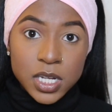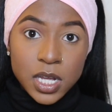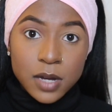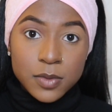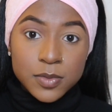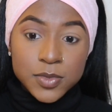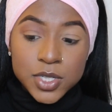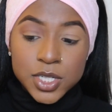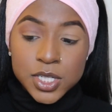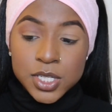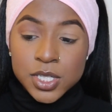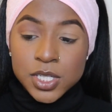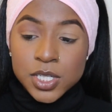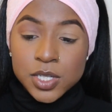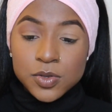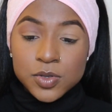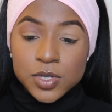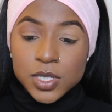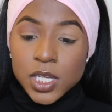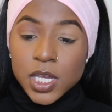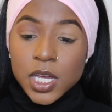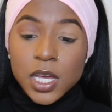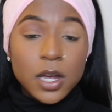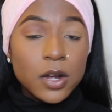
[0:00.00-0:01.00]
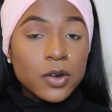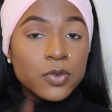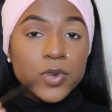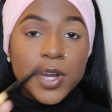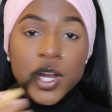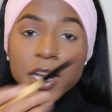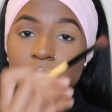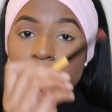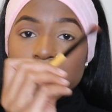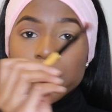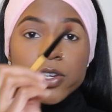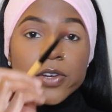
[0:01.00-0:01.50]
I'm just using a
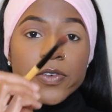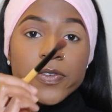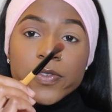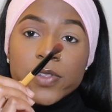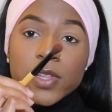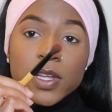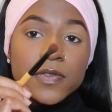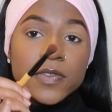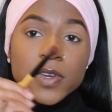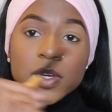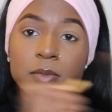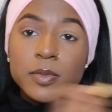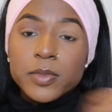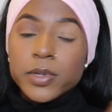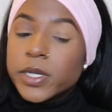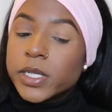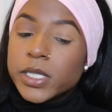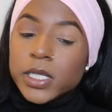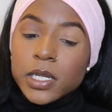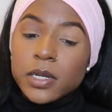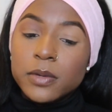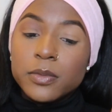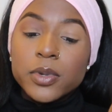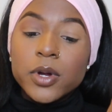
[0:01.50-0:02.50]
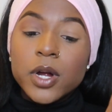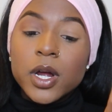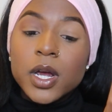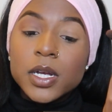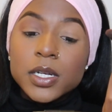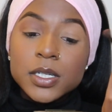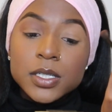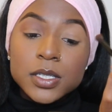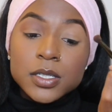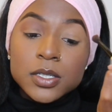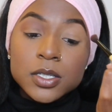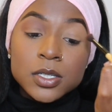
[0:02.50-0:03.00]
regular fluffy blending
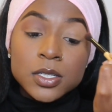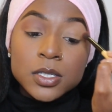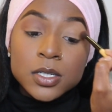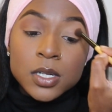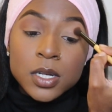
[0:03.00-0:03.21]
brush.